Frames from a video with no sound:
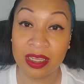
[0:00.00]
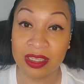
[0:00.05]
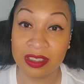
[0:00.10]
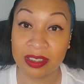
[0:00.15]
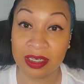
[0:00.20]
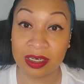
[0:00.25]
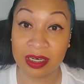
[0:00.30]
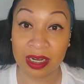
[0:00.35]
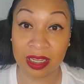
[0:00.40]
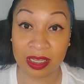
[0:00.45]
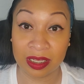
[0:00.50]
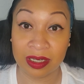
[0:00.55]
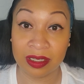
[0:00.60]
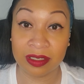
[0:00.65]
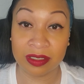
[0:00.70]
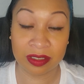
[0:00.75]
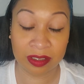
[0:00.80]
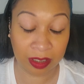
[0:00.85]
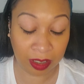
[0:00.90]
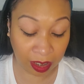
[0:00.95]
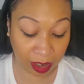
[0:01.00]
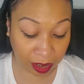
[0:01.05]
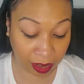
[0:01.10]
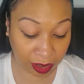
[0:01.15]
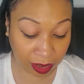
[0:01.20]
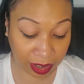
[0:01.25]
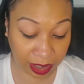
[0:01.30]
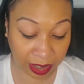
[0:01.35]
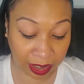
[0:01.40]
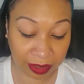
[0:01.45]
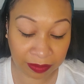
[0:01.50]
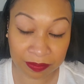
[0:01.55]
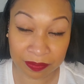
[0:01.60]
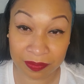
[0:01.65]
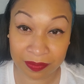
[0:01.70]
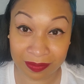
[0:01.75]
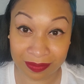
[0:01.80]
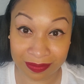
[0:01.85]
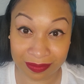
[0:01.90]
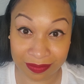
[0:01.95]
He tell it like it is. Okay.
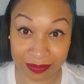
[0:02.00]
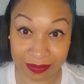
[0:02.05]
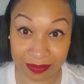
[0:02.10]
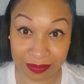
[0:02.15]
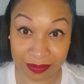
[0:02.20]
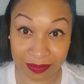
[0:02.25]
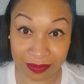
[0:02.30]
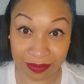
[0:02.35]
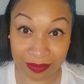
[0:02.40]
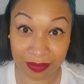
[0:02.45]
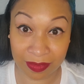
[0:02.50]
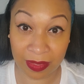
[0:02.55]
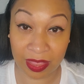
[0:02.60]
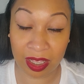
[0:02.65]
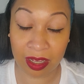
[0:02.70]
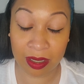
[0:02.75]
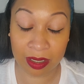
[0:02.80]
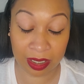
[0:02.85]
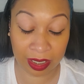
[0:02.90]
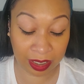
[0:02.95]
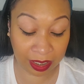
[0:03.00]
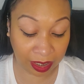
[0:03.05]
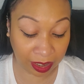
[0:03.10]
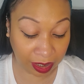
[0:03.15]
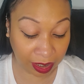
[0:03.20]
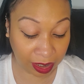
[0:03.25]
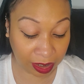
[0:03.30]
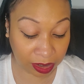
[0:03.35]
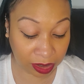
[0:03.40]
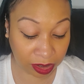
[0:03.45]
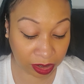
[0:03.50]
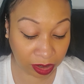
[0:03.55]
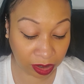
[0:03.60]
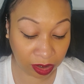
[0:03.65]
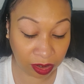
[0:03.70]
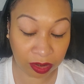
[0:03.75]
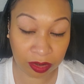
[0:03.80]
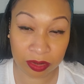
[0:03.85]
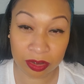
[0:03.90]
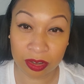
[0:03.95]
Okay,
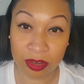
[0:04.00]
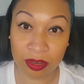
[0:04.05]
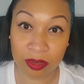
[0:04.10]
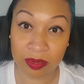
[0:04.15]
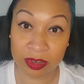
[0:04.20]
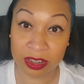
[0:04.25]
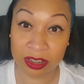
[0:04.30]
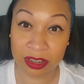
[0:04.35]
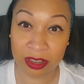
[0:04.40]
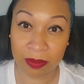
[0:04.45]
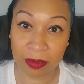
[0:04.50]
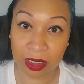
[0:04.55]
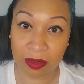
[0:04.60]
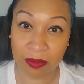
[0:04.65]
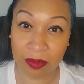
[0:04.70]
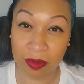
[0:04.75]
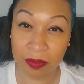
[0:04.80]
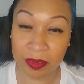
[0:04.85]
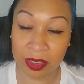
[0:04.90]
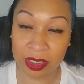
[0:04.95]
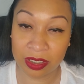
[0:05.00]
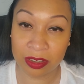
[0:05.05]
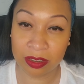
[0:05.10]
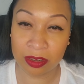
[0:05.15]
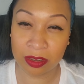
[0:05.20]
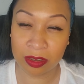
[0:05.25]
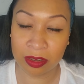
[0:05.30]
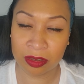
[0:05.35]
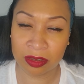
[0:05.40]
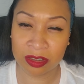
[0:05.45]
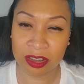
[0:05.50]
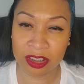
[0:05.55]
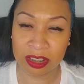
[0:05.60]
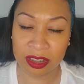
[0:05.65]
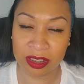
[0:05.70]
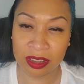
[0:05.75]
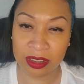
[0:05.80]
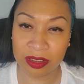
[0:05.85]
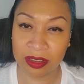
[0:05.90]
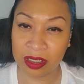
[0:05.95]
so, you know, with the Gemini woman, you know,
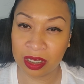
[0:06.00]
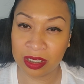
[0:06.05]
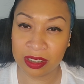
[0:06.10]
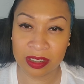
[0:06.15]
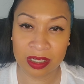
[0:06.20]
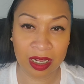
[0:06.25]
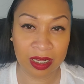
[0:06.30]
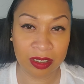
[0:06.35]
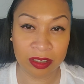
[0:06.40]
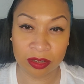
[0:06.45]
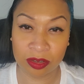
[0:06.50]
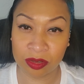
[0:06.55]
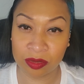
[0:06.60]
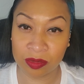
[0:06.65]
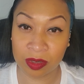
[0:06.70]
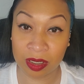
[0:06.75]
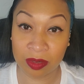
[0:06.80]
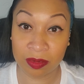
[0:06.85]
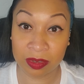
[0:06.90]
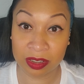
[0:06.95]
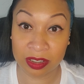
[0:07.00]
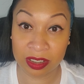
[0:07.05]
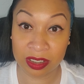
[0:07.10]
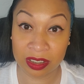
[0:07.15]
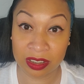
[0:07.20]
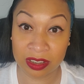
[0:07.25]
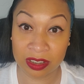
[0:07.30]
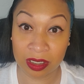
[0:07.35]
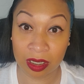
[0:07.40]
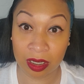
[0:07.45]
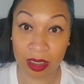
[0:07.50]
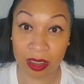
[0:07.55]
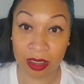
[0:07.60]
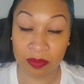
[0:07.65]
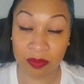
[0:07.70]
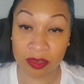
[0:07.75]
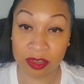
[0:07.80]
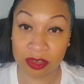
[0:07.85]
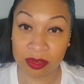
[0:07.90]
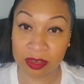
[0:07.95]
he's not going to do well with these
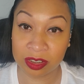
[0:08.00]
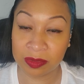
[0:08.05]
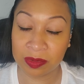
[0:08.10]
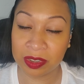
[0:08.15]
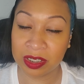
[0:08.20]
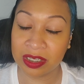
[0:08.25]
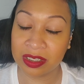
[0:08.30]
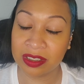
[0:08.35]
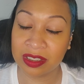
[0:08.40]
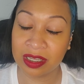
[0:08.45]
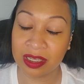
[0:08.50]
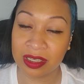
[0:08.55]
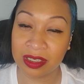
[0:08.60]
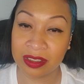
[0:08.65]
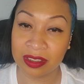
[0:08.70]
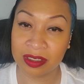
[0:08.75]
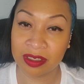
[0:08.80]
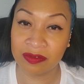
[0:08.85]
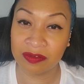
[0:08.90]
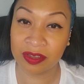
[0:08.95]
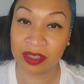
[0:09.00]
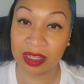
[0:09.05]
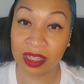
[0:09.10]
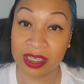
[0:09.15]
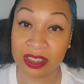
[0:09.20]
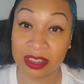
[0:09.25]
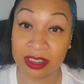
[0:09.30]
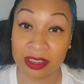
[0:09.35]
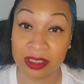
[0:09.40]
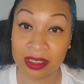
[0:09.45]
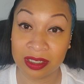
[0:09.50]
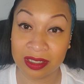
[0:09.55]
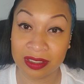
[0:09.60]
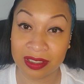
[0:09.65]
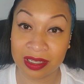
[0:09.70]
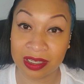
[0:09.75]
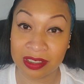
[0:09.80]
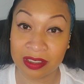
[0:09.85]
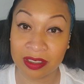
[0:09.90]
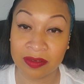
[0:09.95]
mood swings, because then he's going to feel like she's
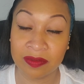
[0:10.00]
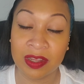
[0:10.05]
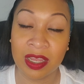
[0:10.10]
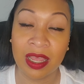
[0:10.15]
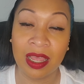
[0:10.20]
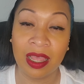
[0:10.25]
indecisive